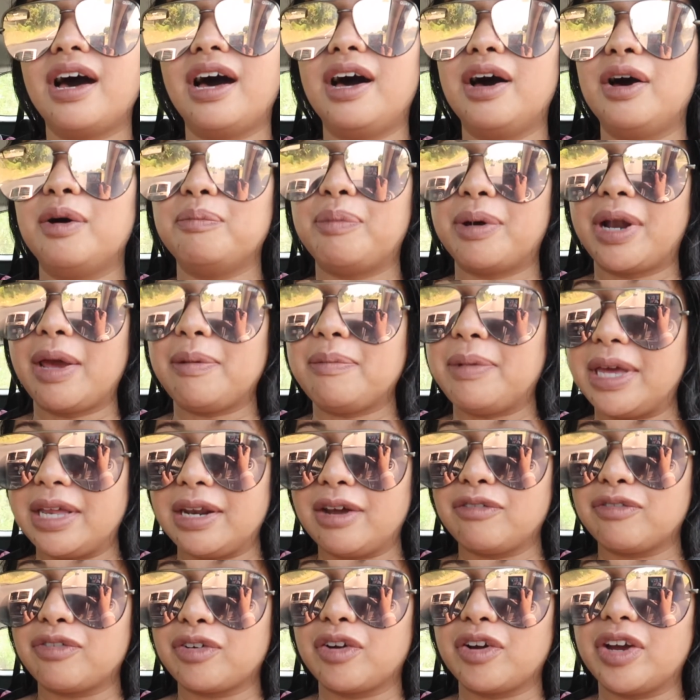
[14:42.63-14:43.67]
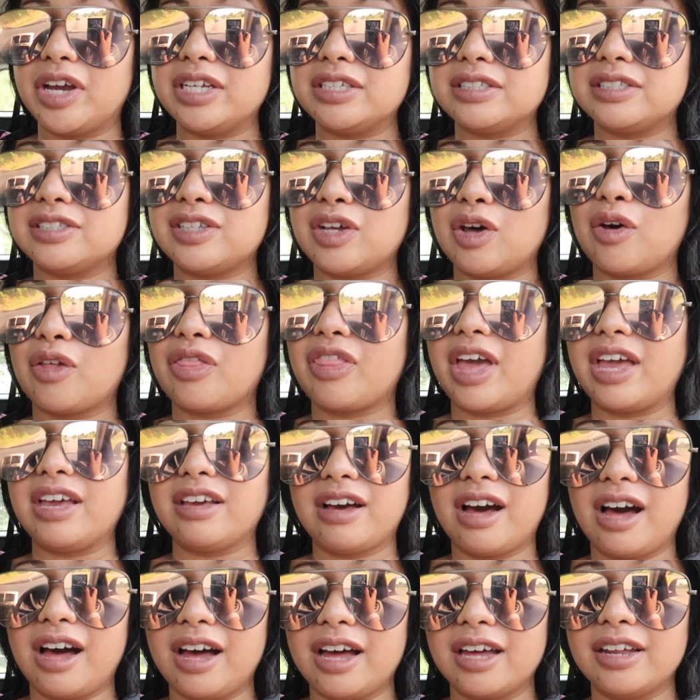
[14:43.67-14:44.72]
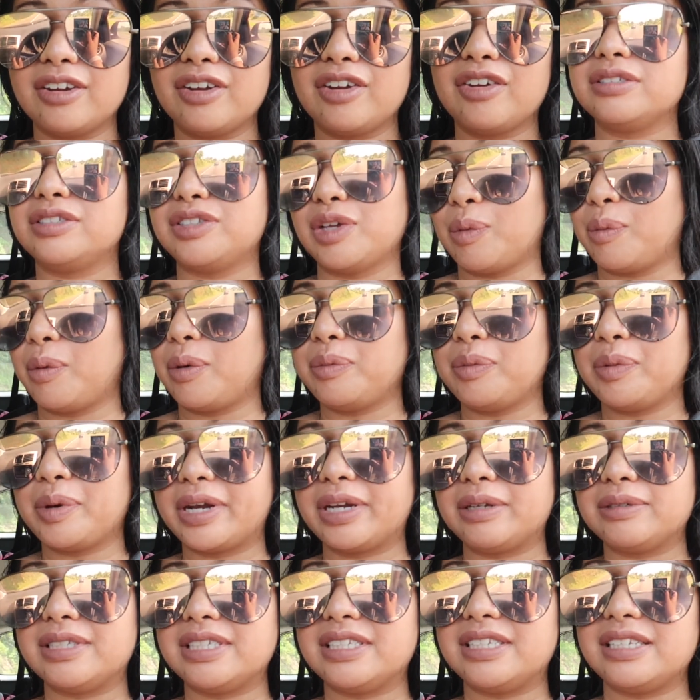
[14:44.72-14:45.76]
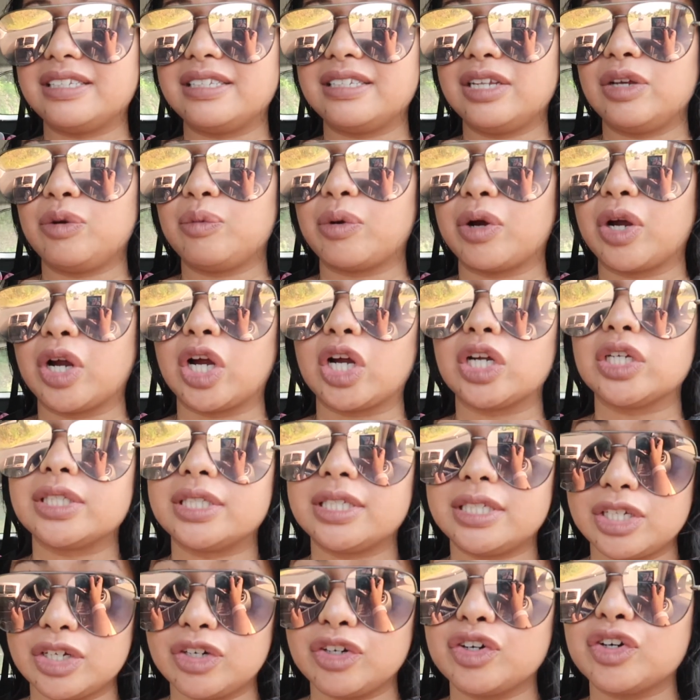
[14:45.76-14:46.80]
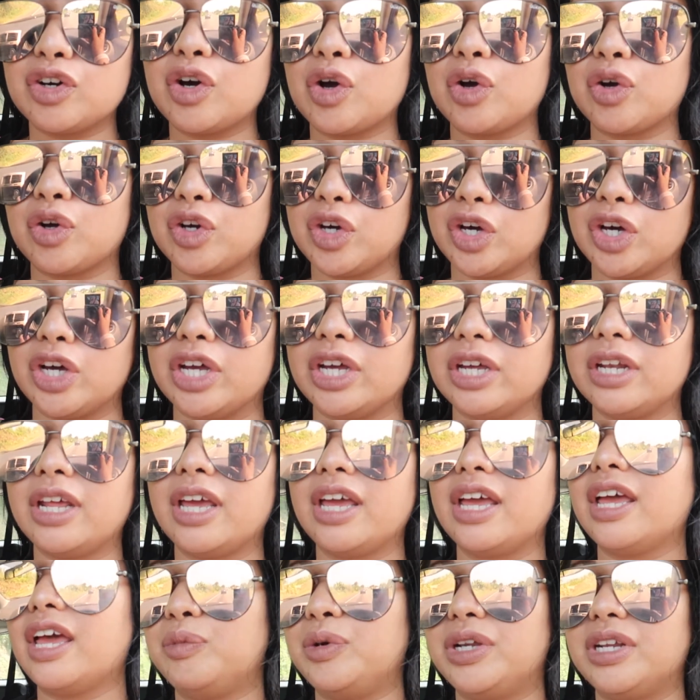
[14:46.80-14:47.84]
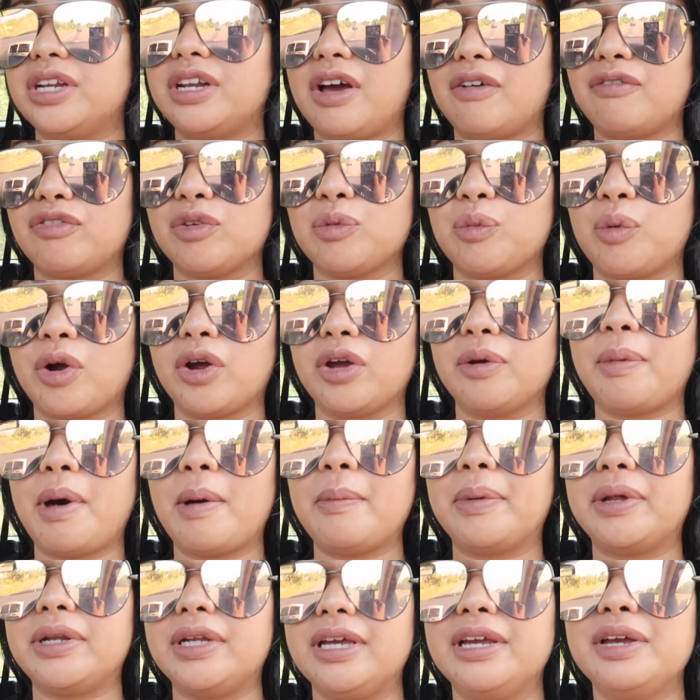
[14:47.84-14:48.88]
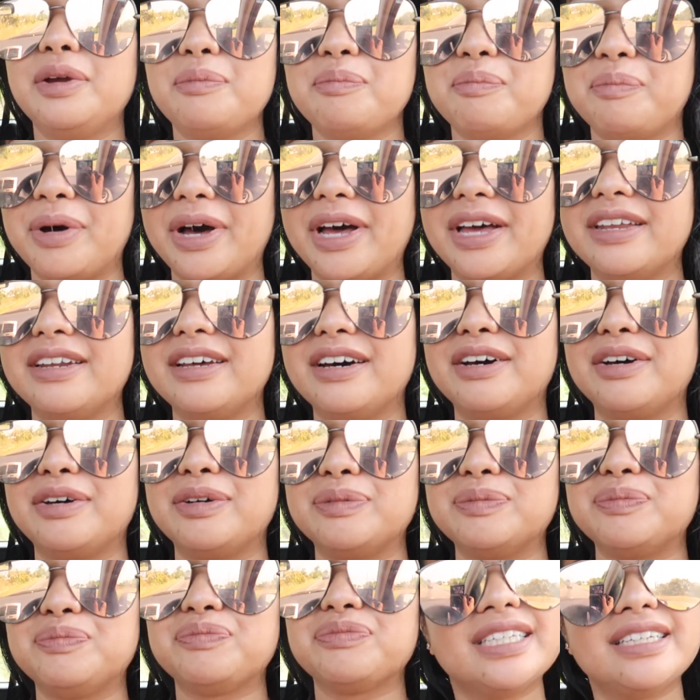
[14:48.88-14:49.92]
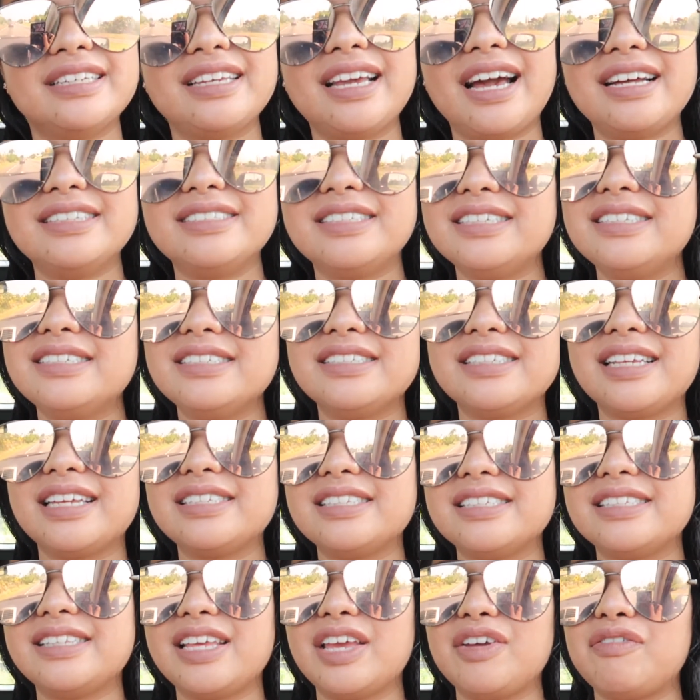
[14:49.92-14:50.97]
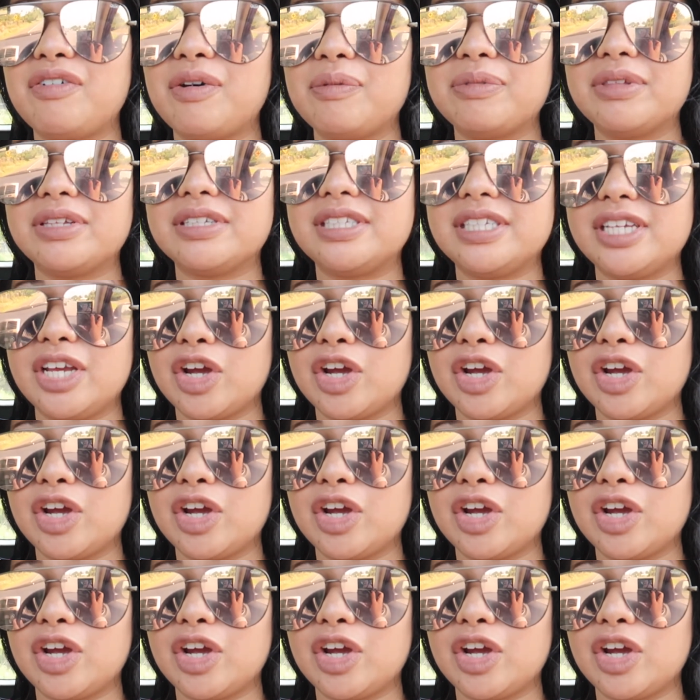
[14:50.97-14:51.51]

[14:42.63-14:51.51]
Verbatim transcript: Um, but I made up for it, so thank God. So when we went up to Disney, we're still good. We didn't have to worry about money, but um, yeah, I didn't get to save up this